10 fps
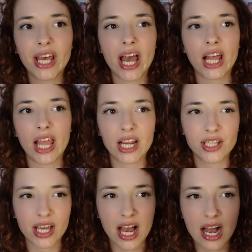I like
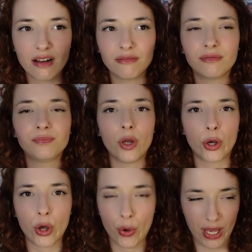to have a
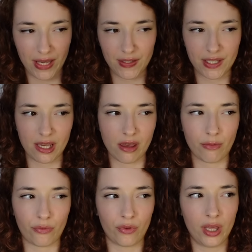
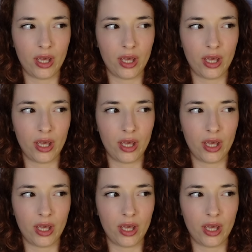cohesive